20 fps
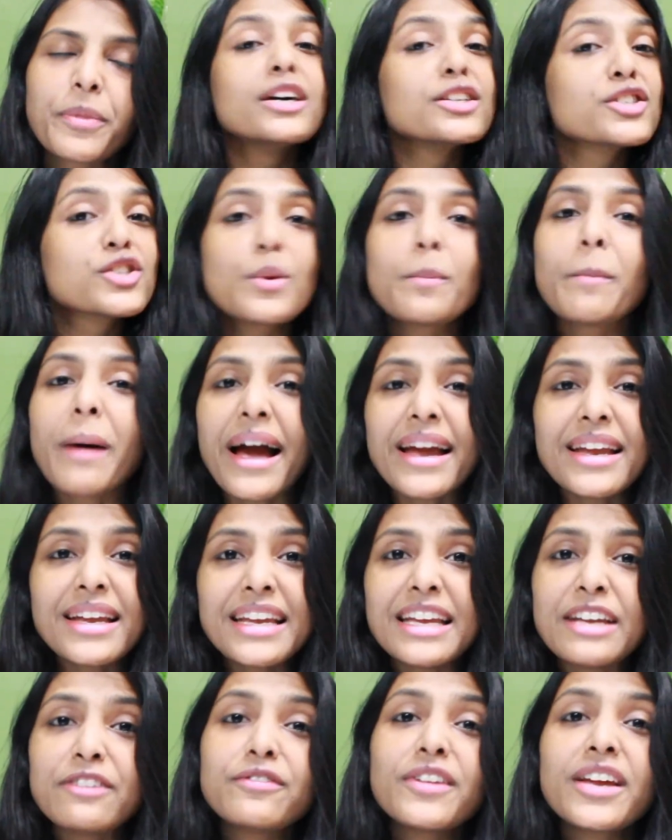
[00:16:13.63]
So by
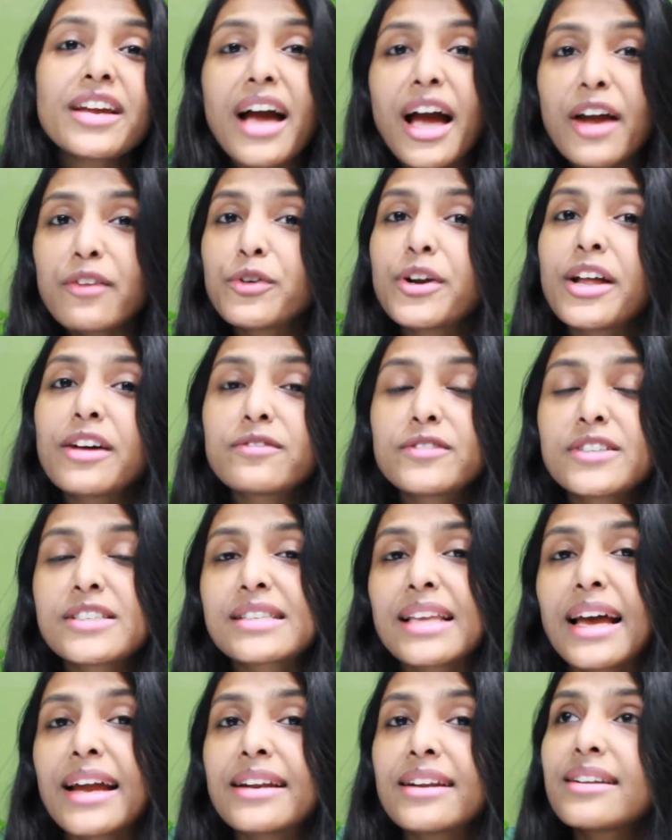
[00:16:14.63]
evening I would have
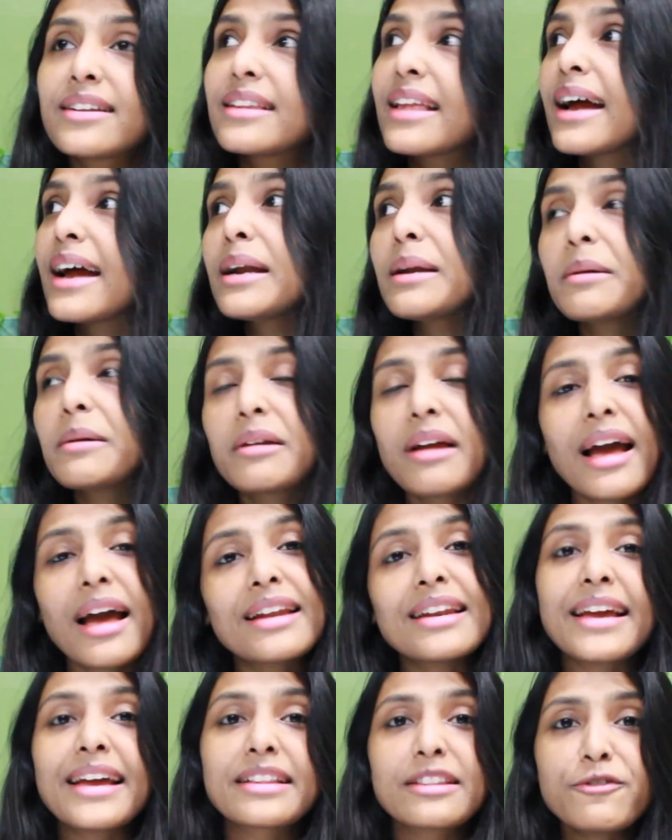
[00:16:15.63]
decided that I
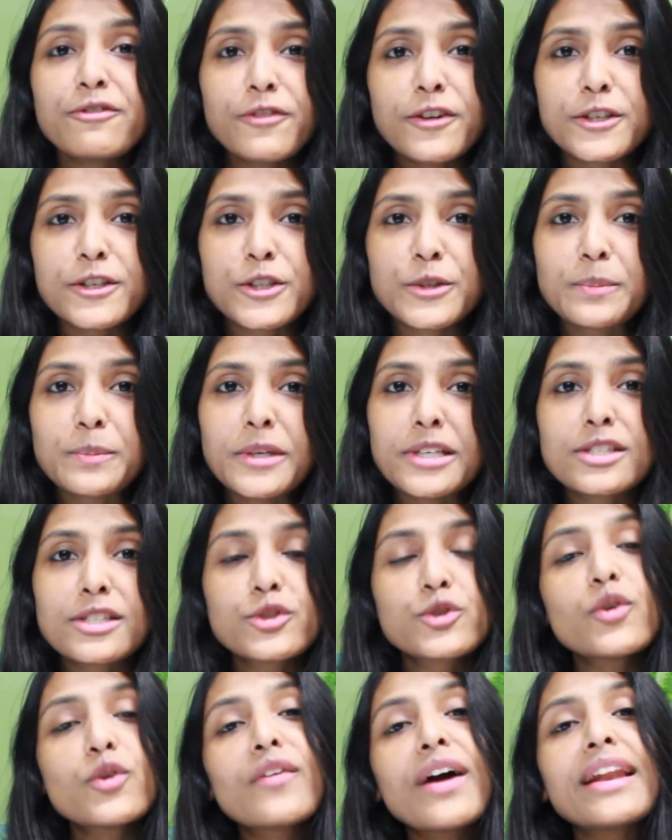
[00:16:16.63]
like the first place.
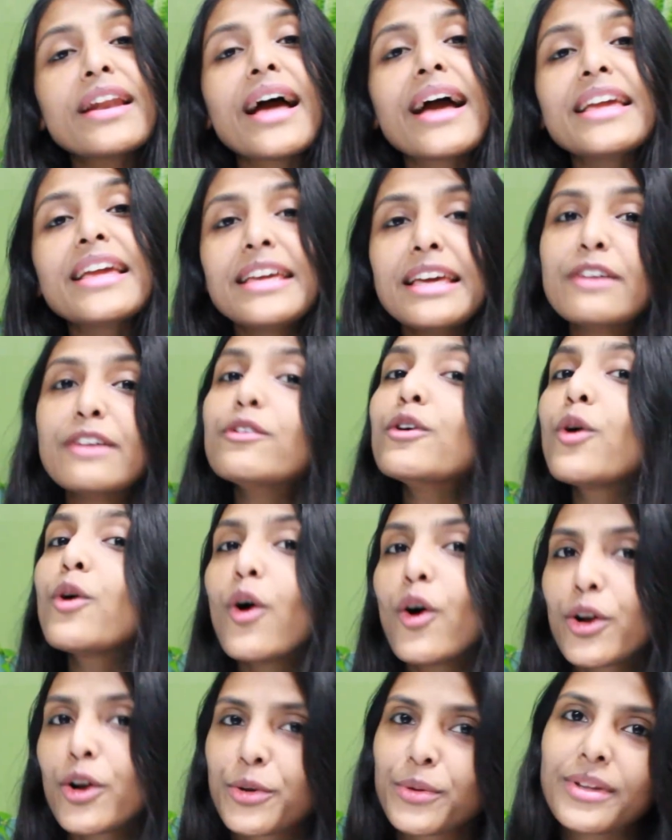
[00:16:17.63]
So when I gave a
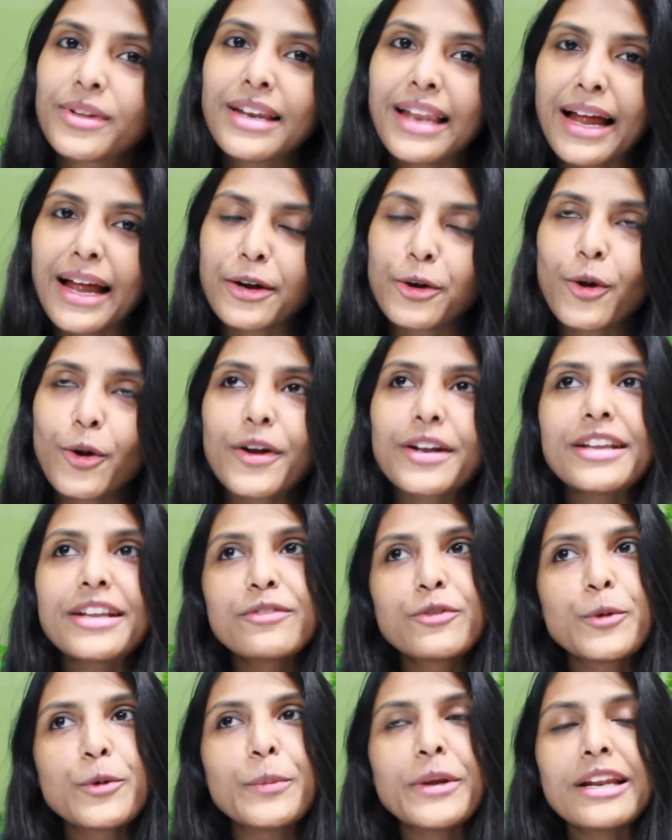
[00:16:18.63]
call to the landlord, they
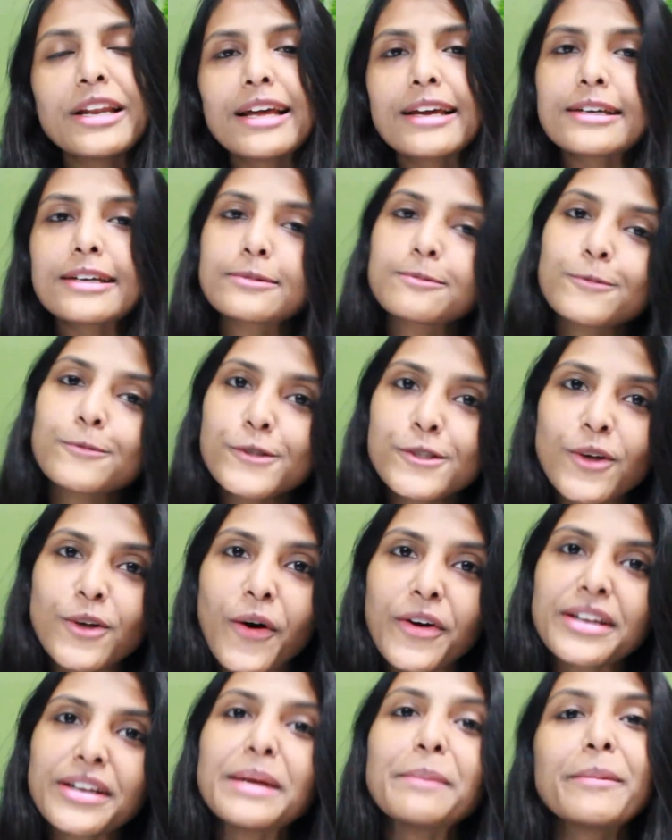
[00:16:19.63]
would be like,
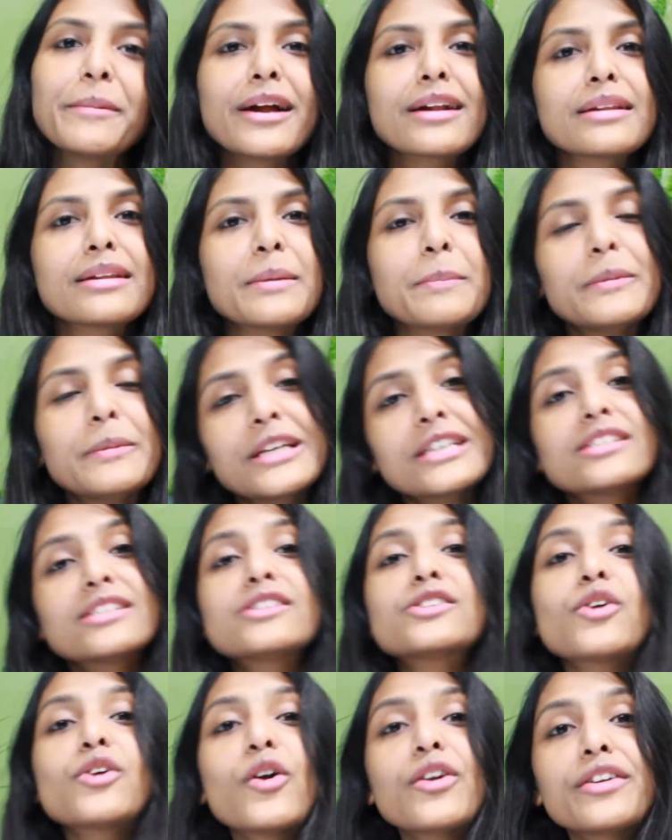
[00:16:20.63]
sorry, but the place
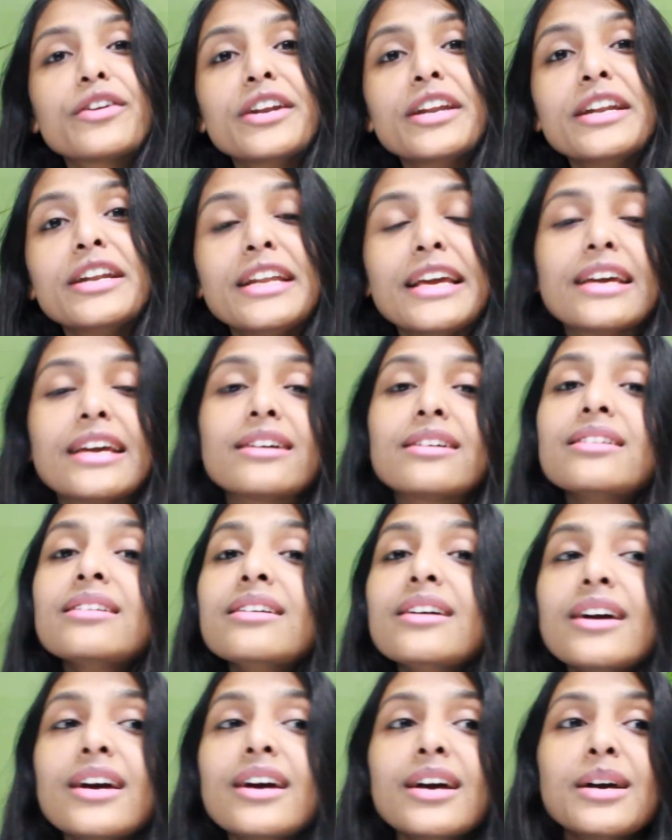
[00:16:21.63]
is already
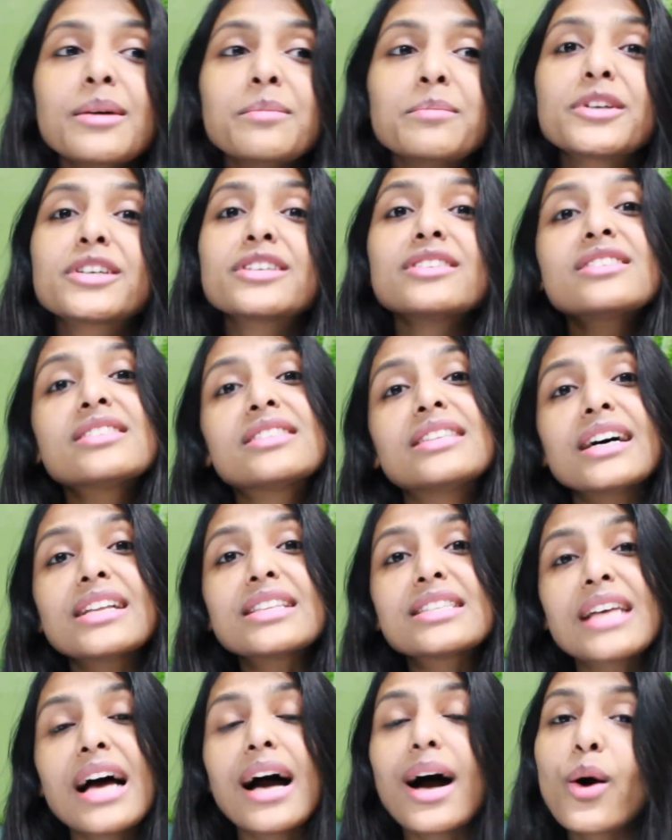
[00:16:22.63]
taken, because
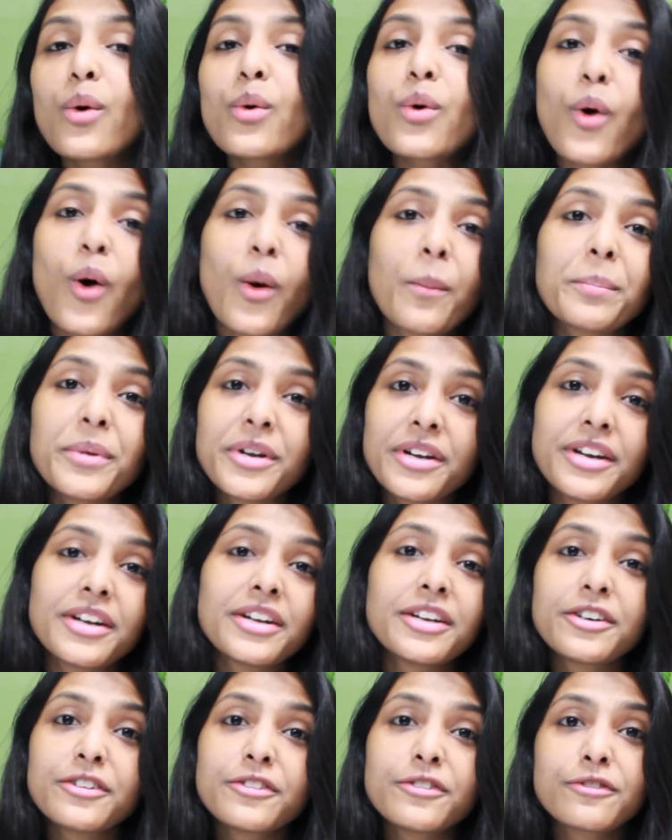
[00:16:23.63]
that's how
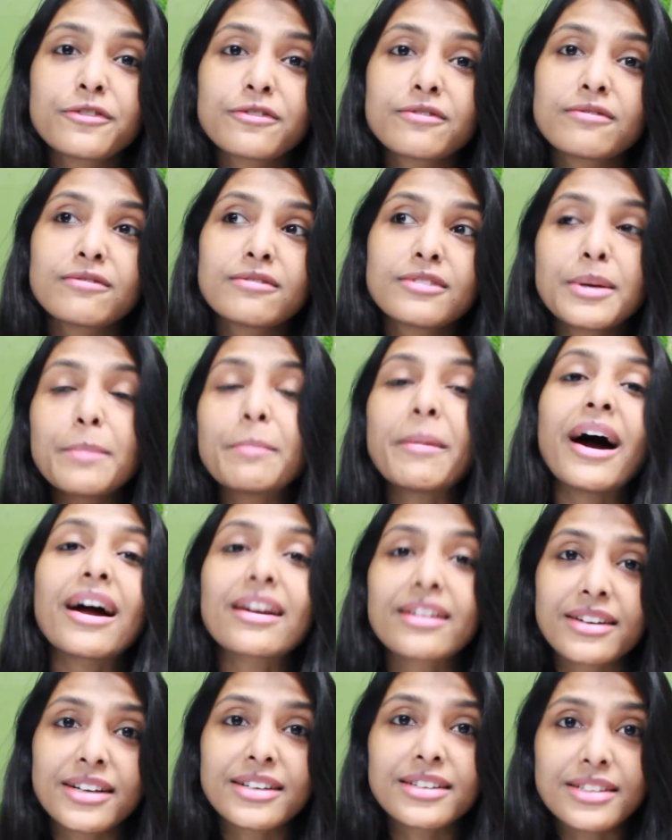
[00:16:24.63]
competitive the
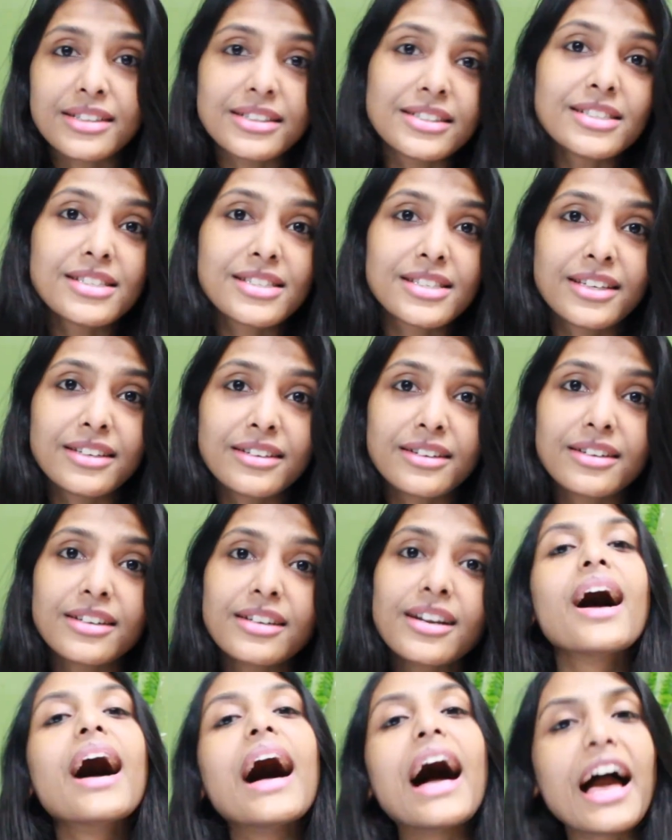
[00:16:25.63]
market is here.